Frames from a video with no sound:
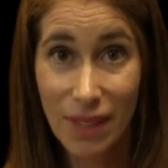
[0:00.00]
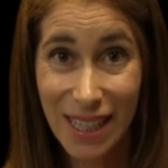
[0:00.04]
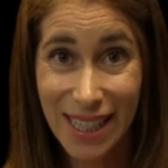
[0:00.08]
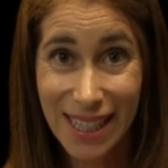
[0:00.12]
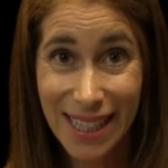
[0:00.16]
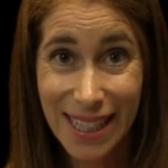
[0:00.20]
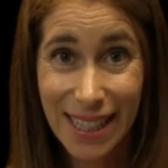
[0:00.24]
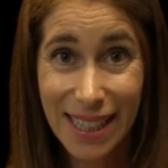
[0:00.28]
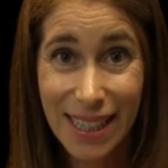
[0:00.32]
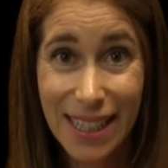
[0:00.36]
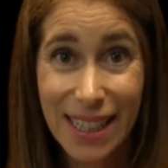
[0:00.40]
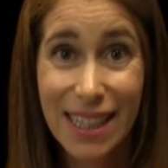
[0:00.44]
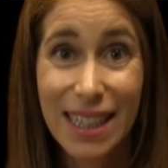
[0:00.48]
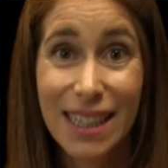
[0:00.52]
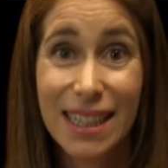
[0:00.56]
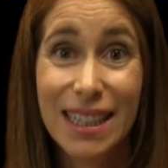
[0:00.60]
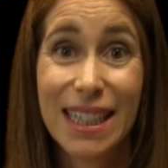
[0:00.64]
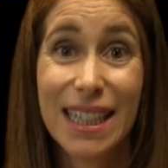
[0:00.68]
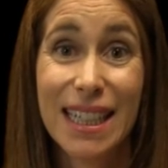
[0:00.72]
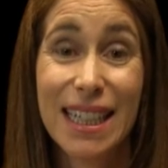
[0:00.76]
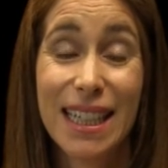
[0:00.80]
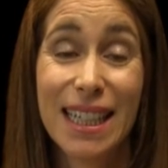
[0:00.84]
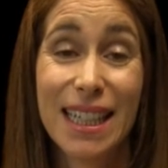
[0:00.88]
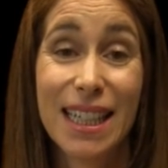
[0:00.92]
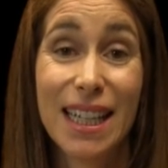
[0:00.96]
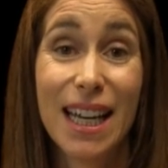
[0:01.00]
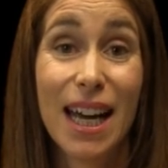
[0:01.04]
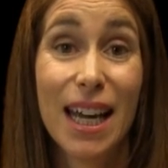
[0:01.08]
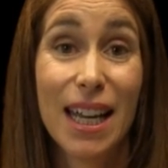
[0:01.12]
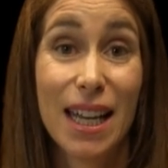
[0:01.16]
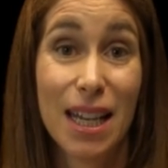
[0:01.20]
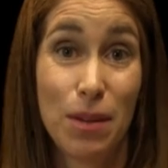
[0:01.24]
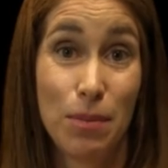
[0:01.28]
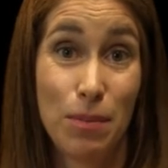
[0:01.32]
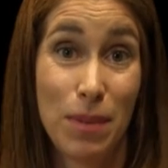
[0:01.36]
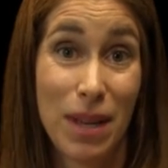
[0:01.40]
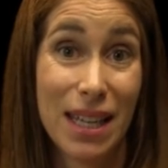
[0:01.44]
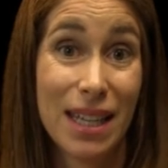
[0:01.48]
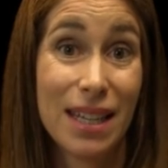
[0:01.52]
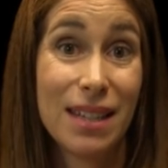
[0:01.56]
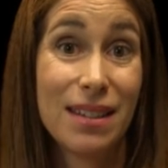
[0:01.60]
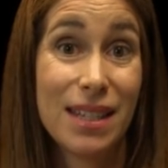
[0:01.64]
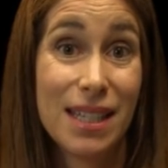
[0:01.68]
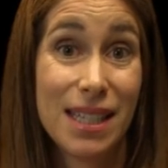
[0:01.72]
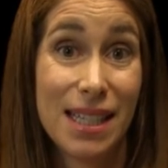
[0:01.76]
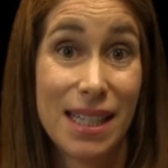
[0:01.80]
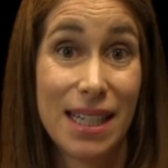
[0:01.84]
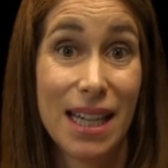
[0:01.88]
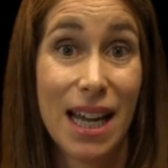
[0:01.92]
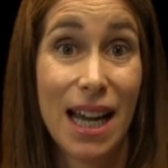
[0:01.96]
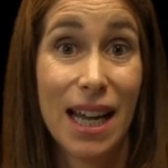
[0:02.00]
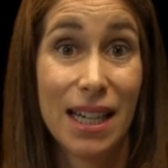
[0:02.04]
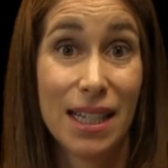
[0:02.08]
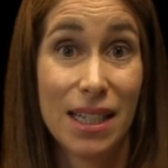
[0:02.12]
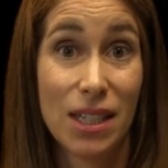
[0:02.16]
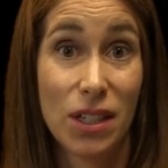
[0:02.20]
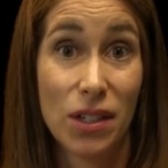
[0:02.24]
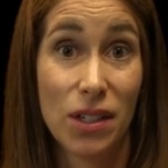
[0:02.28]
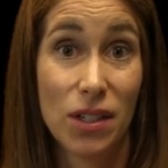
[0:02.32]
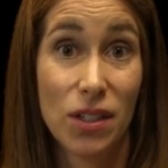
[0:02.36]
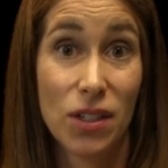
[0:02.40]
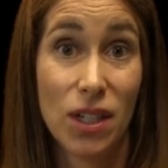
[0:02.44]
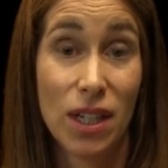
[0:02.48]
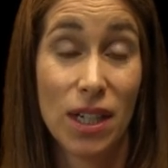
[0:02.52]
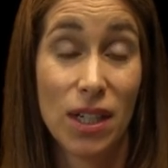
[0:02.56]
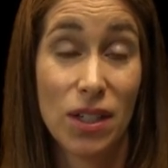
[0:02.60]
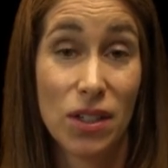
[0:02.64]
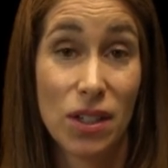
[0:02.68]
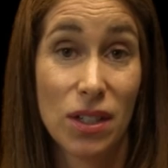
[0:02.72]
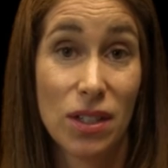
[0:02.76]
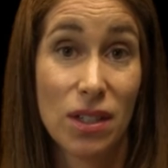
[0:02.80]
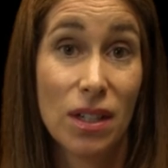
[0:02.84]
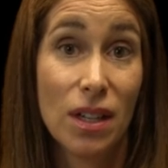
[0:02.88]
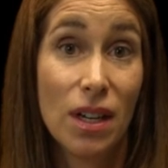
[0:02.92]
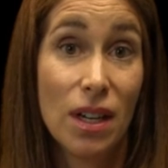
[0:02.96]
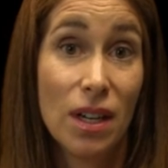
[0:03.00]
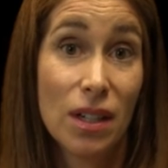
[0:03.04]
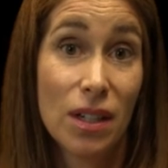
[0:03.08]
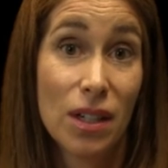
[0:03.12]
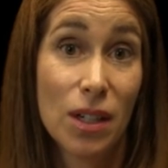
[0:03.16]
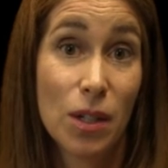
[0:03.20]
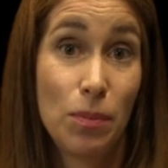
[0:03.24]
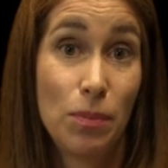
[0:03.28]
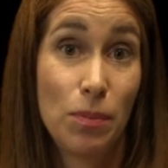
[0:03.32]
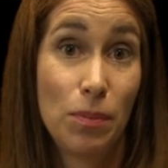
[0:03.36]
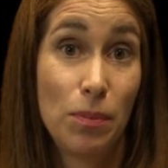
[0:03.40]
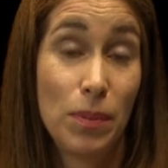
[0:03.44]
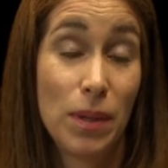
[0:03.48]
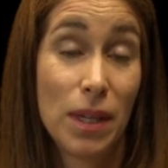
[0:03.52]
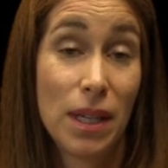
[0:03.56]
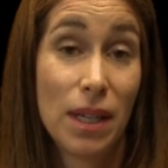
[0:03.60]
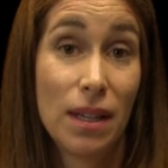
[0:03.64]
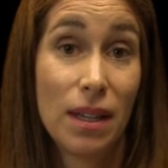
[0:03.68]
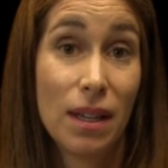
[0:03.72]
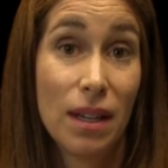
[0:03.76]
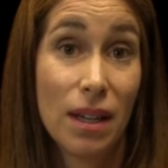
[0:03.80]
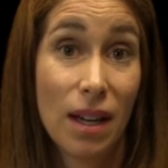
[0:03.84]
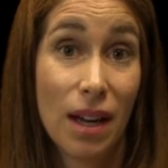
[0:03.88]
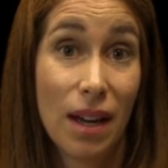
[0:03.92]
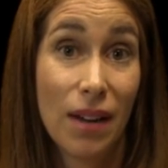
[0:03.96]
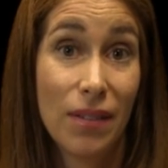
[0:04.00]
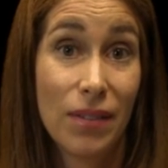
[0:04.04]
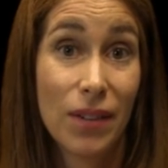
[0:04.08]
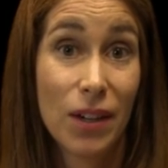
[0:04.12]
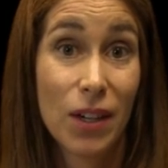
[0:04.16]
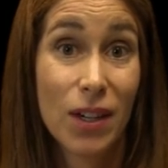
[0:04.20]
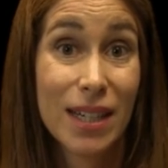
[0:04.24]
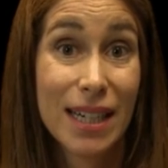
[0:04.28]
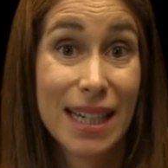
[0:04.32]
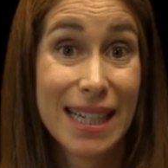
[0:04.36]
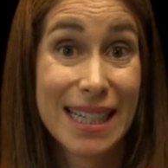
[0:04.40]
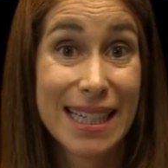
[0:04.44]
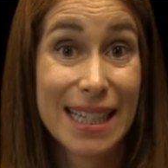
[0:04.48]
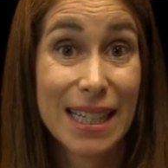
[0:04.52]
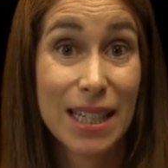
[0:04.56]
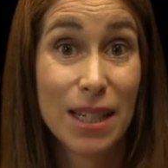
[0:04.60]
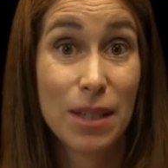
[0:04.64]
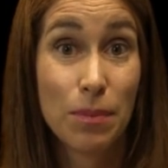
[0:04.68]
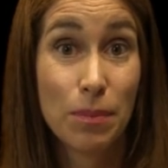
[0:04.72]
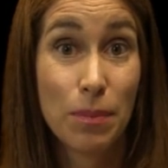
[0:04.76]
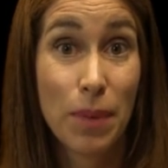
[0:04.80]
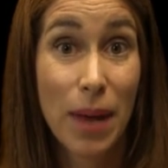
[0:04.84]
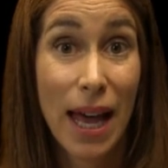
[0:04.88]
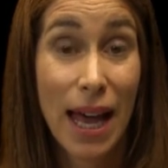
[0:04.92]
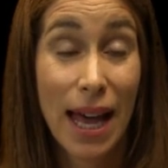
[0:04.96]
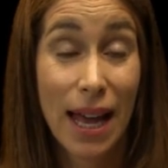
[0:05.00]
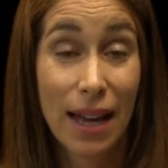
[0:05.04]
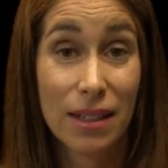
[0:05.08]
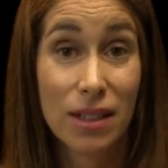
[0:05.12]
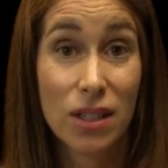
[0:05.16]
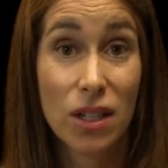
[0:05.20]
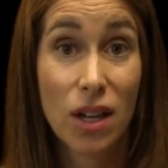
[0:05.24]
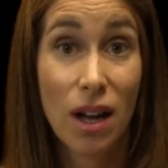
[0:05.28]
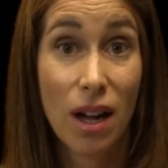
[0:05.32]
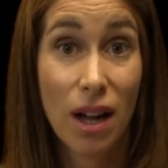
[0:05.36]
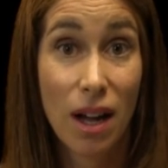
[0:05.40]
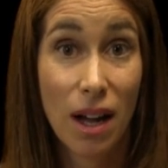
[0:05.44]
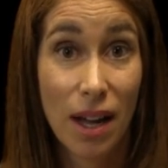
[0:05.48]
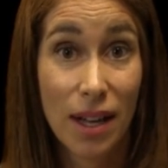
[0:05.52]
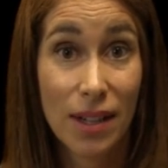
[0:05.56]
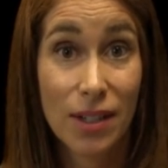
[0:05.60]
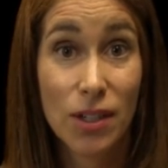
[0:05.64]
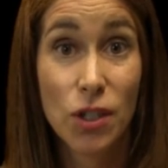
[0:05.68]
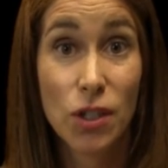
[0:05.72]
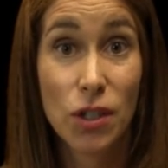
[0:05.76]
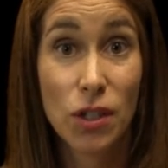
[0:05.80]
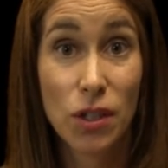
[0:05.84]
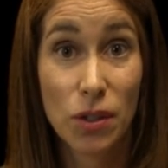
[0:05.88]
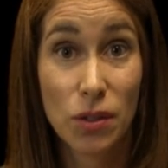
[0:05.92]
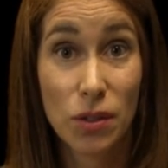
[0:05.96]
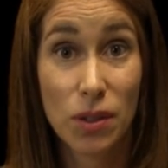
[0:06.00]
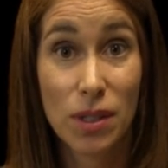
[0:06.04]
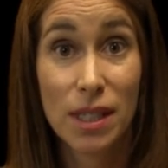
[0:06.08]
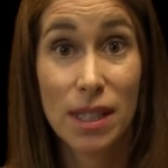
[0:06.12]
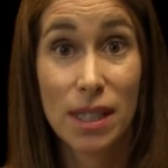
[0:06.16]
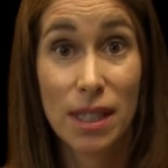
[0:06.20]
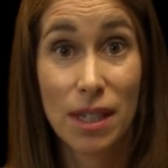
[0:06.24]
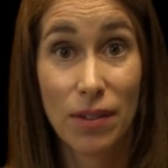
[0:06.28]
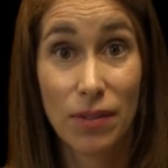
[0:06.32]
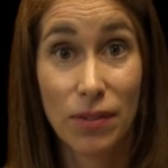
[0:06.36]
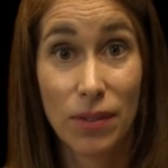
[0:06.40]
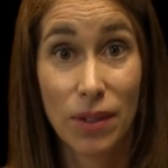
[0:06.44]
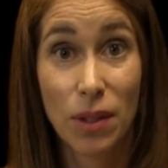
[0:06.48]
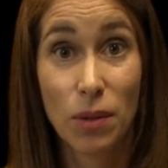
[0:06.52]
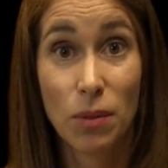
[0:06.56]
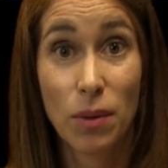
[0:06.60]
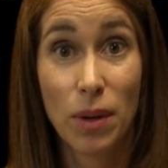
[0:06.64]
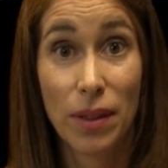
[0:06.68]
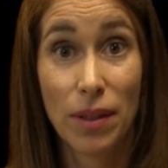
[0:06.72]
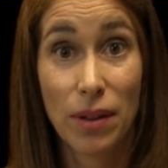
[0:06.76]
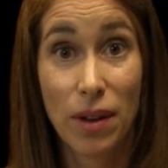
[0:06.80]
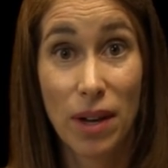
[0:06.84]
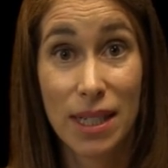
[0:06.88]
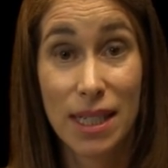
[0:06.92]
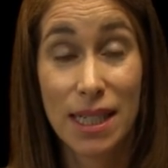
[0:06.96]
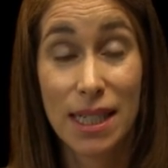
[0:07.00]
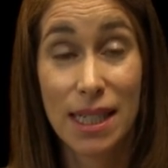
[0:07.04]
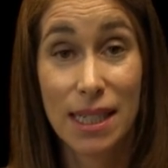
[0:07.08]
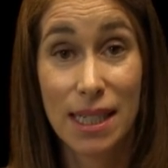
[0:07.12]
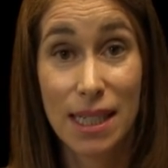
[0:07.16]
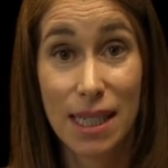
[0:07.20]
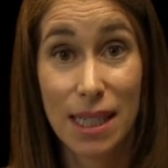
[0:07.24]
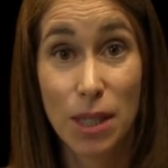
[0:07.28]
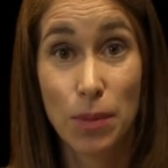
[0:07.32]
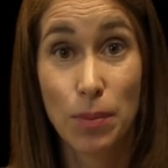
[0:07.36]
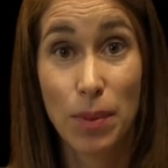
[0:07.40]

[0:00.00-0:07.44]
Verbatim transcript: healing a leaky gut and making these dietary changes could be a very nice impact on children suffering with autistic